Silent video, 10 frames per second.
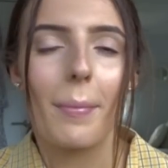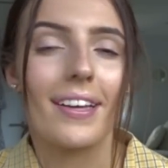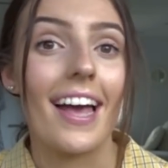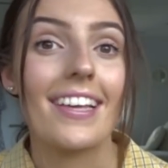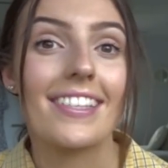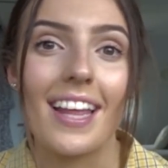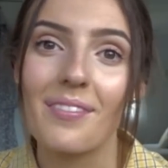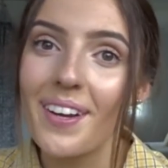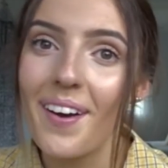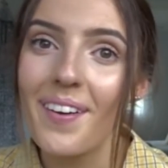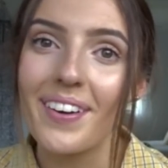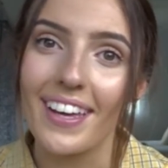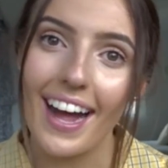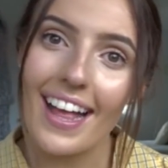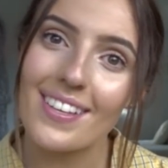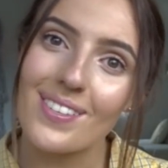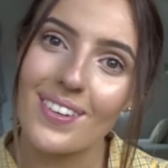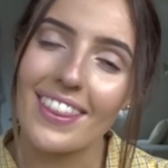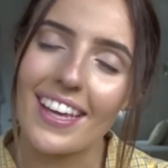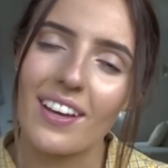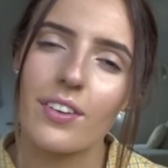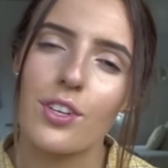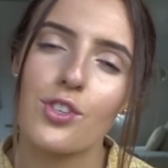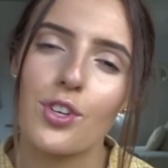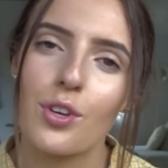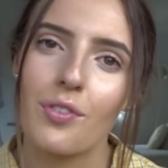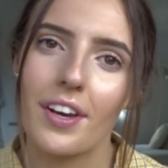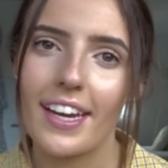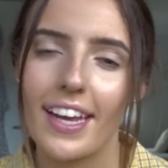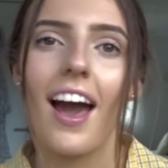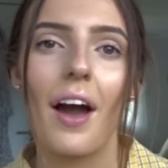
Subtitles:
But yes, let me know what you guys do think when you do read it.